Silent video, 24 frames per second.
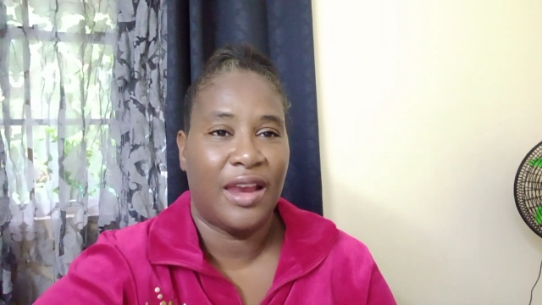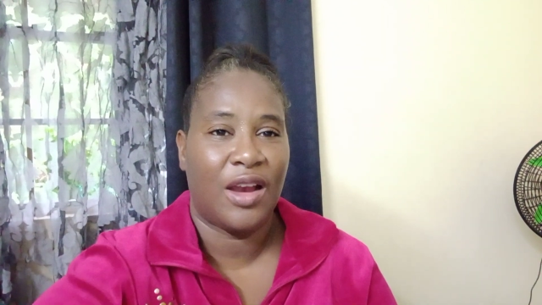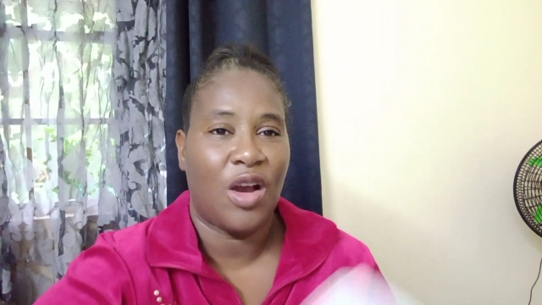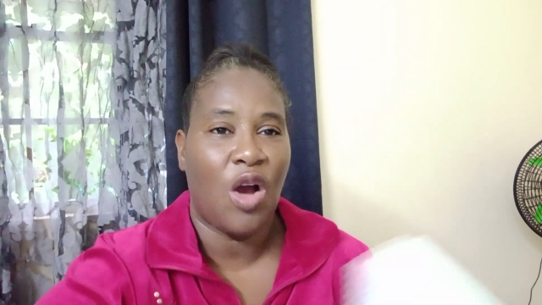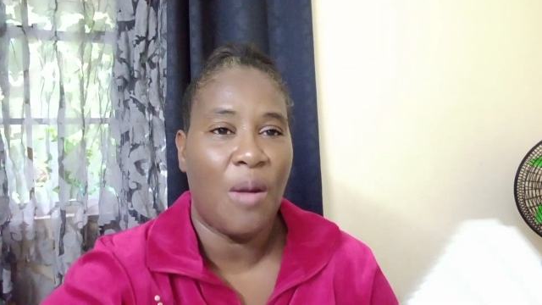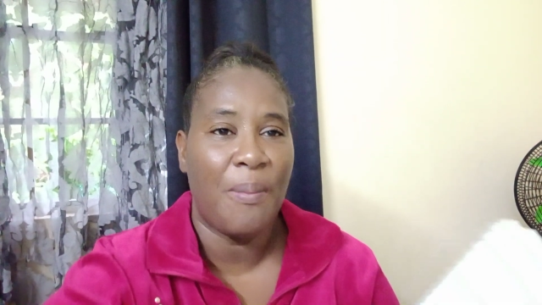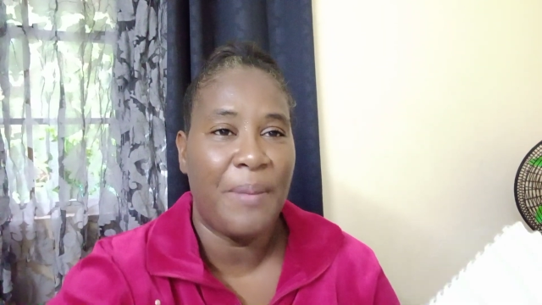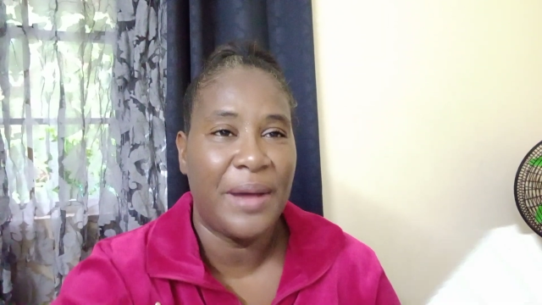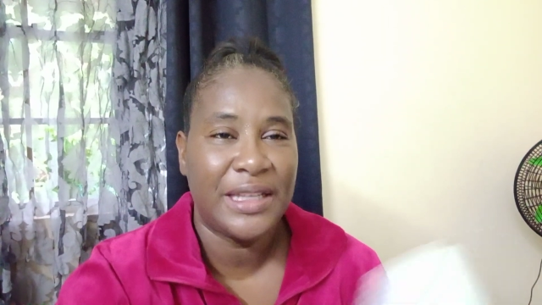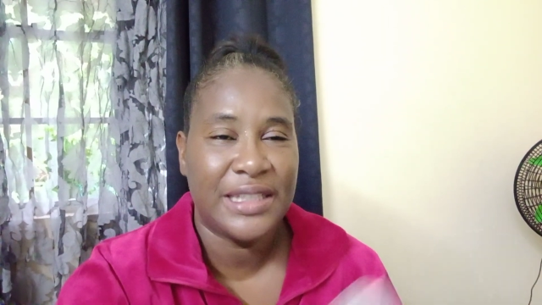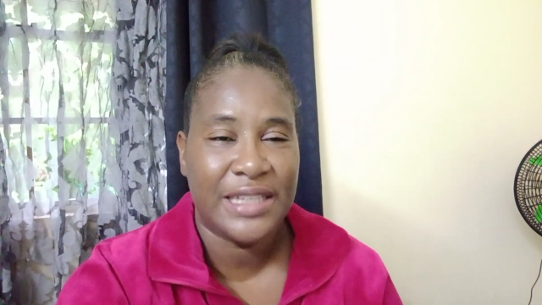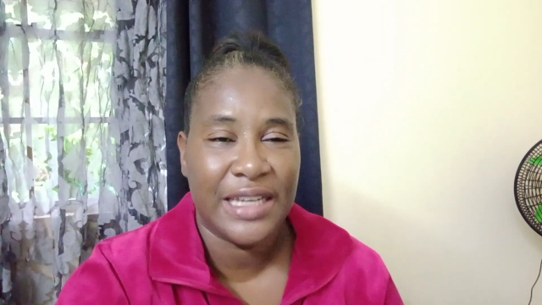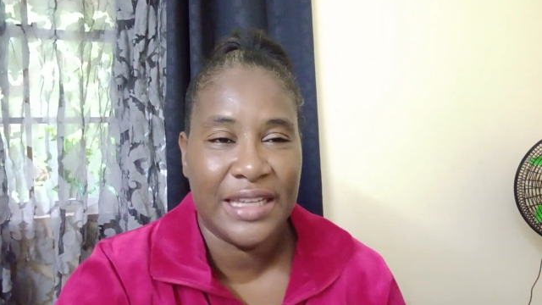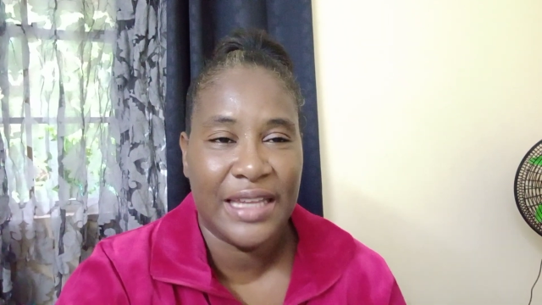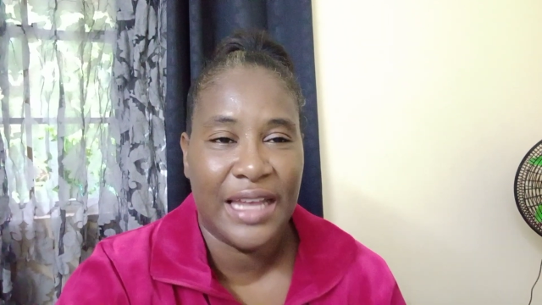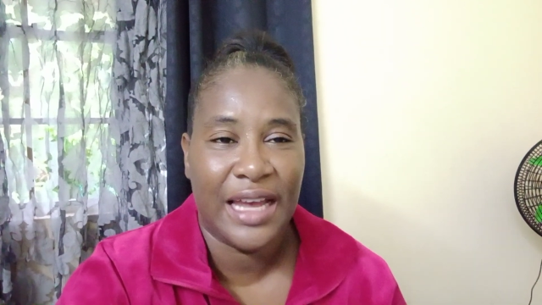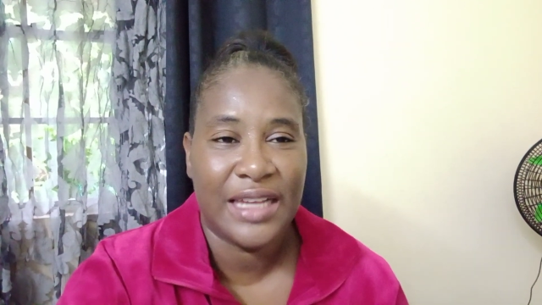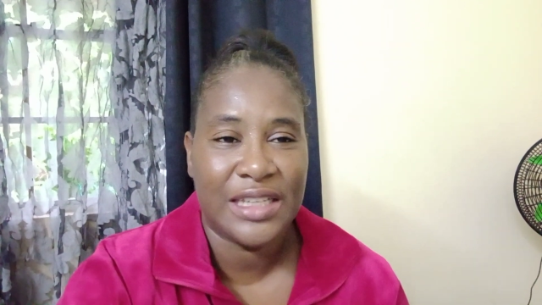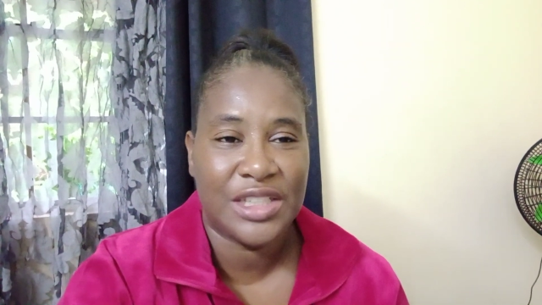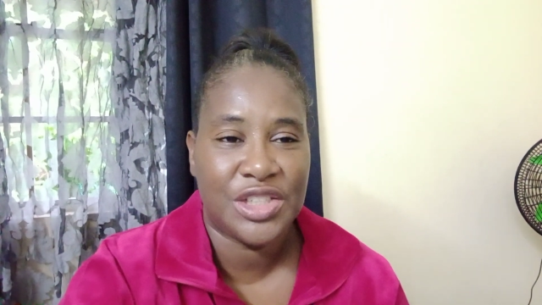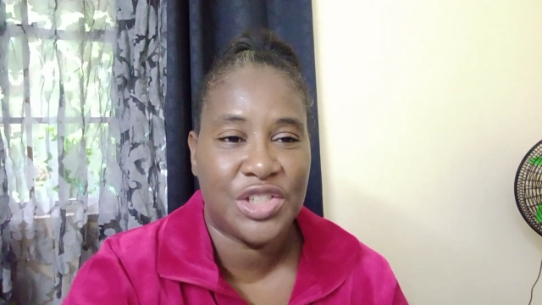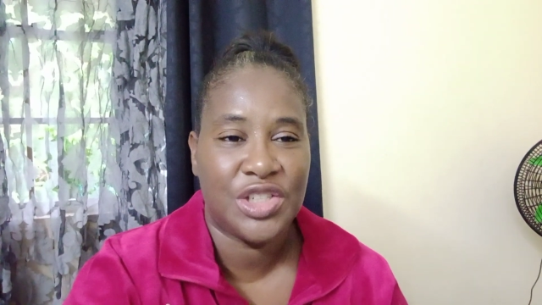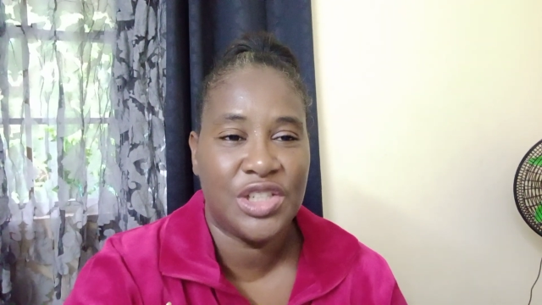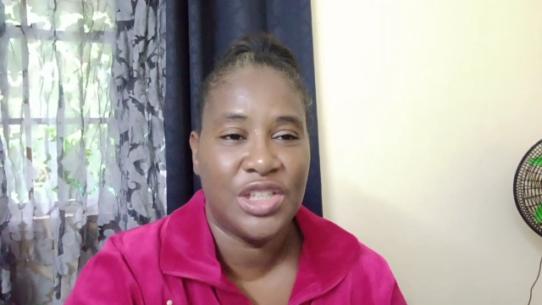commented
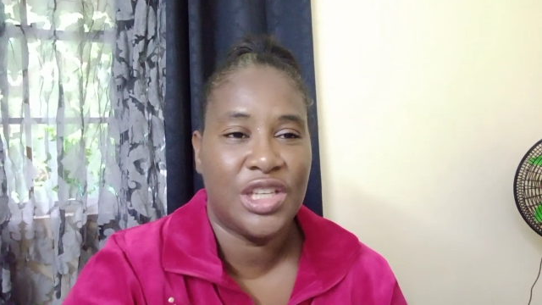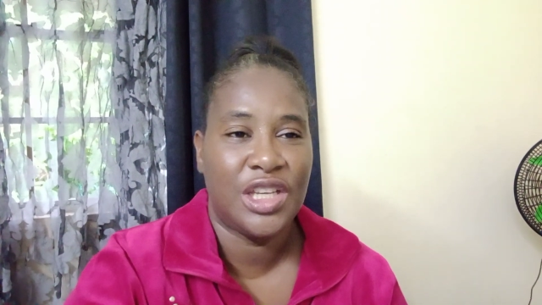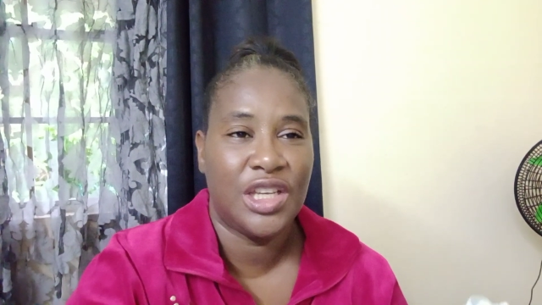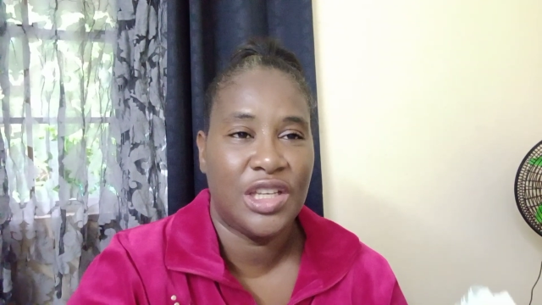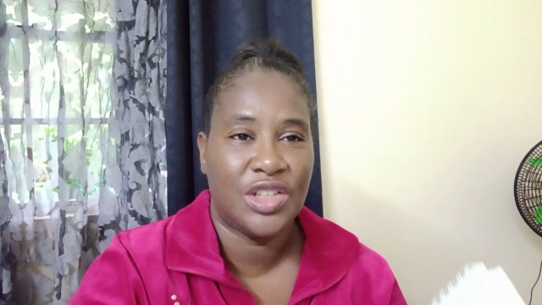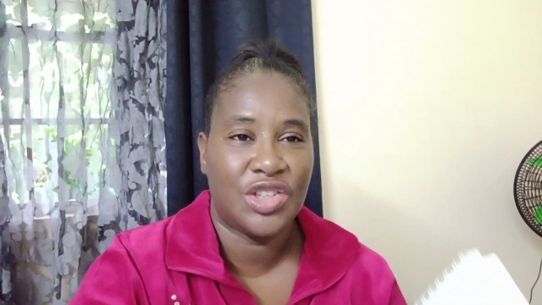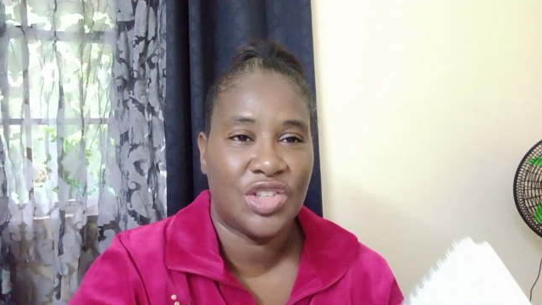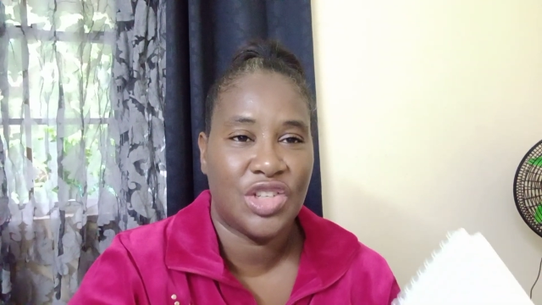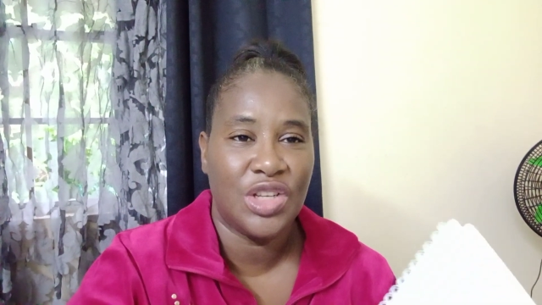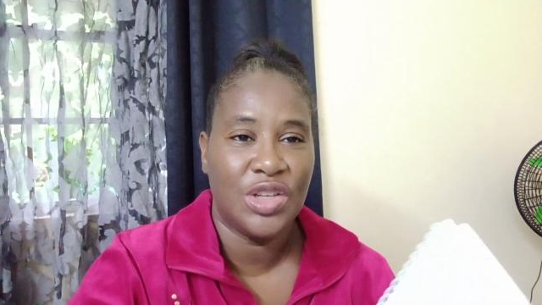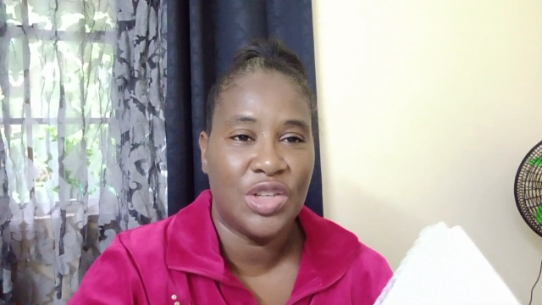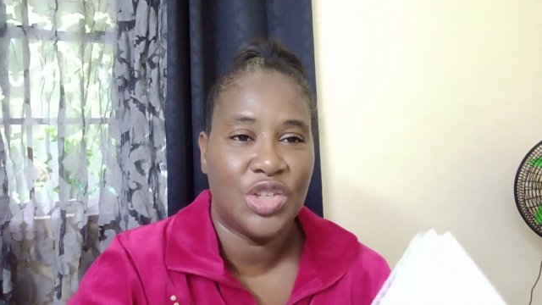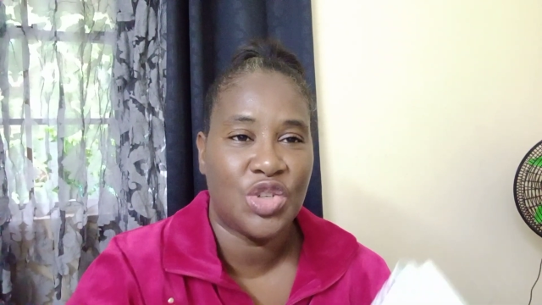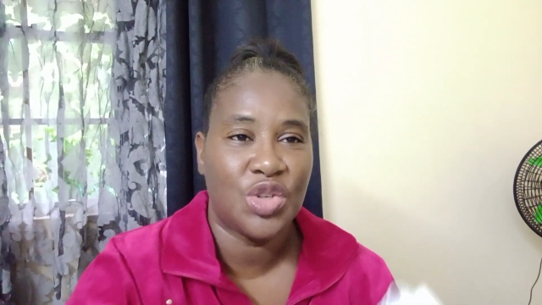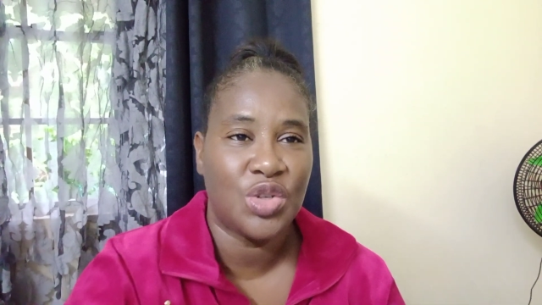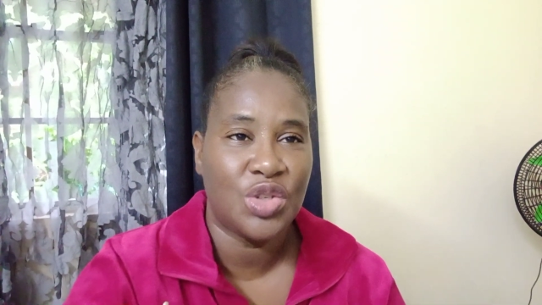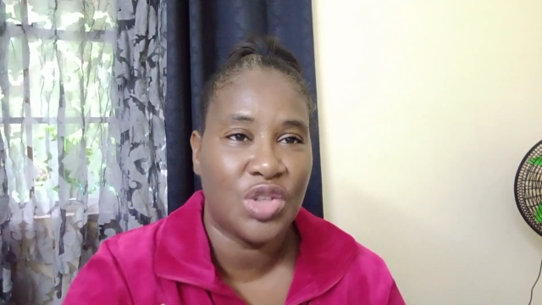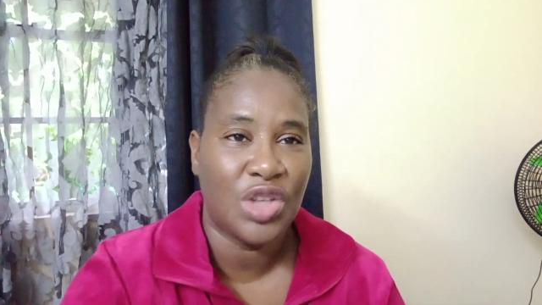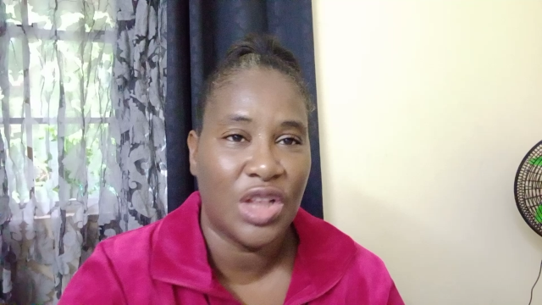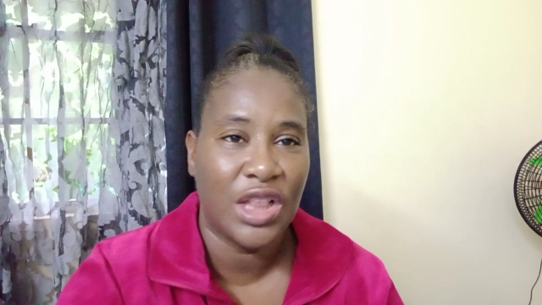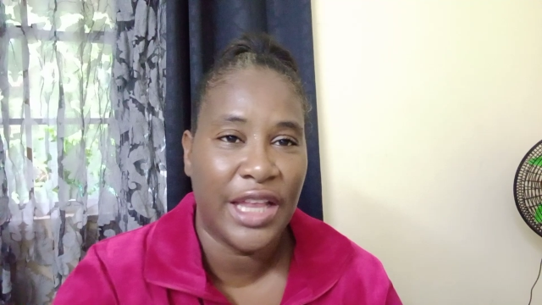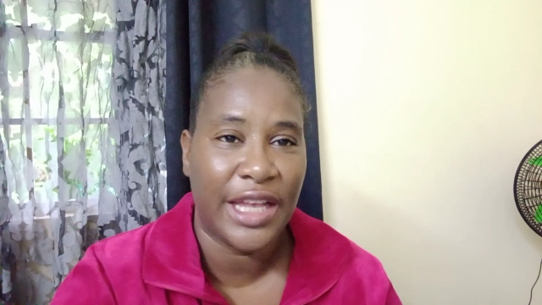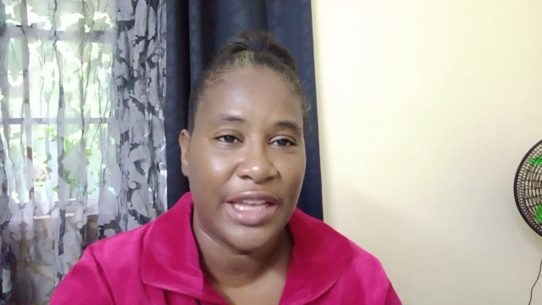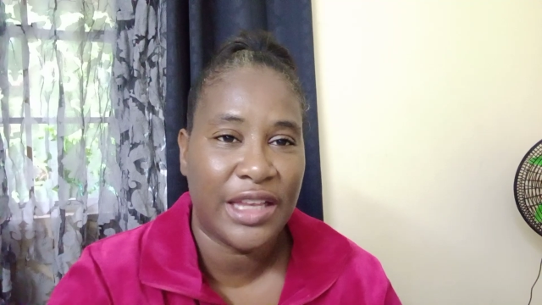that she should